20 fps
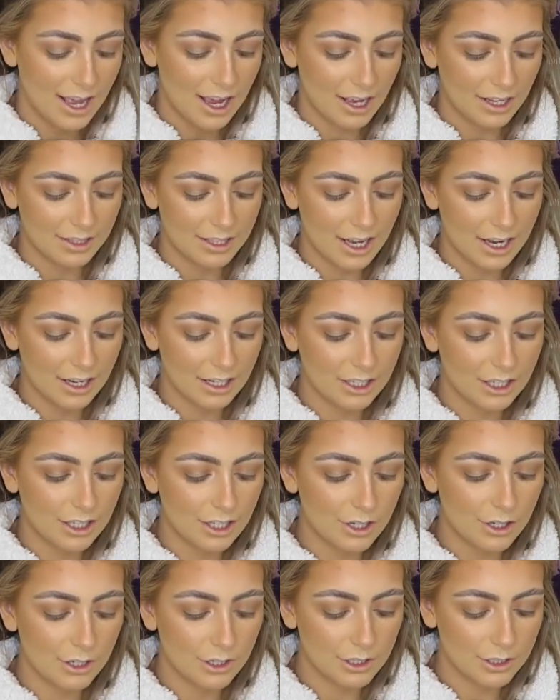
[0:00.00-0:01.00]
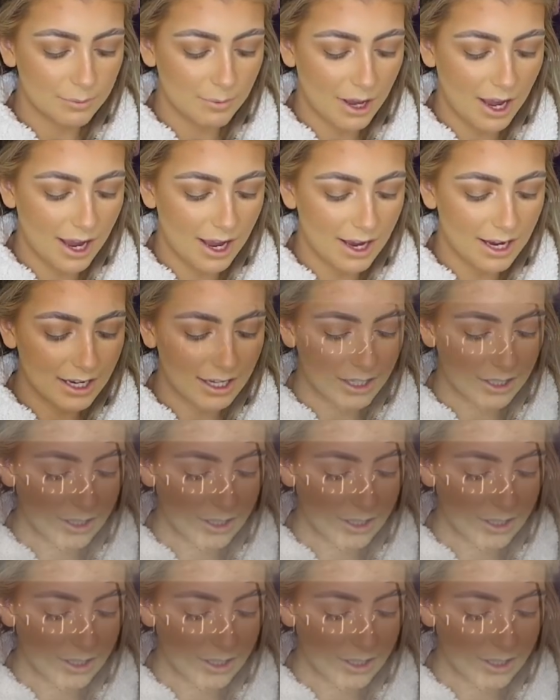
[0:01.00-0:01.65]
And then I'm going to use my